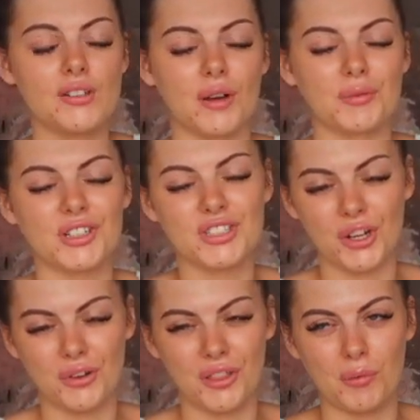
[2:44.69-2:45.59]
So I'm gonna
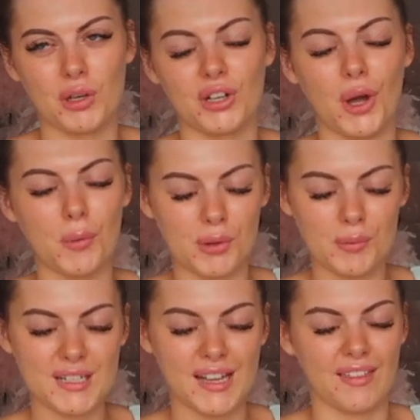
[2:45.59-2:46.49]
show you them, we're gonna open
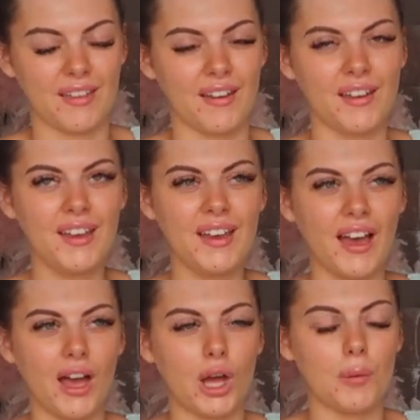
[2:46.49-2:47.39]
them together,
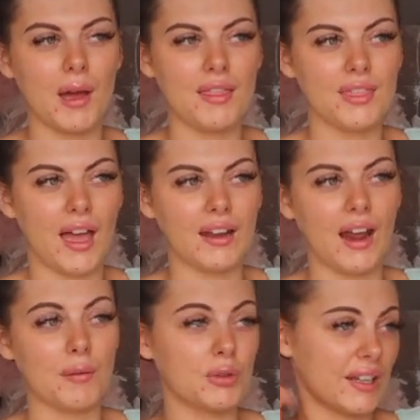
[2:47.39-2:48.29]
and then
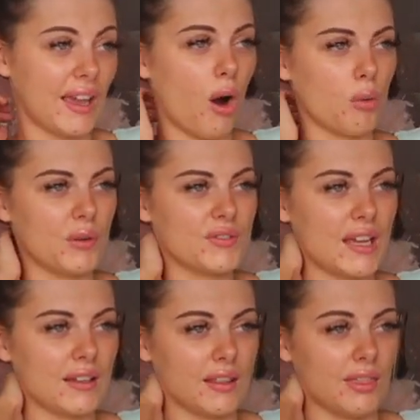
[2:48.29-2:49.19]
I'm gonna get on with
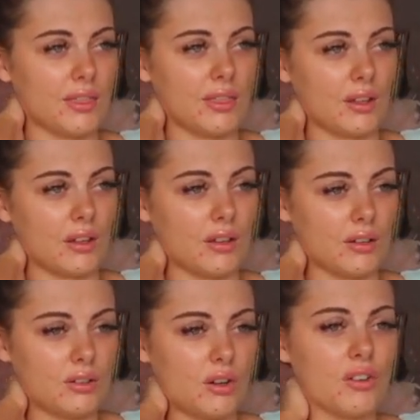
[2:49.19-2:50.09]
taking the
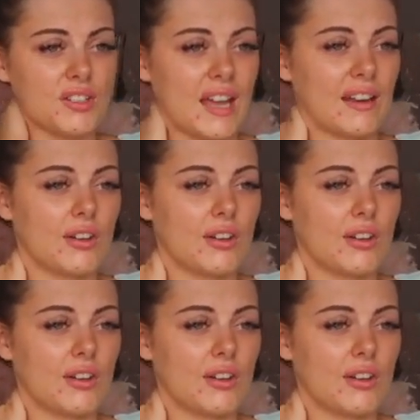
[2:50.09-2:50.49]
content.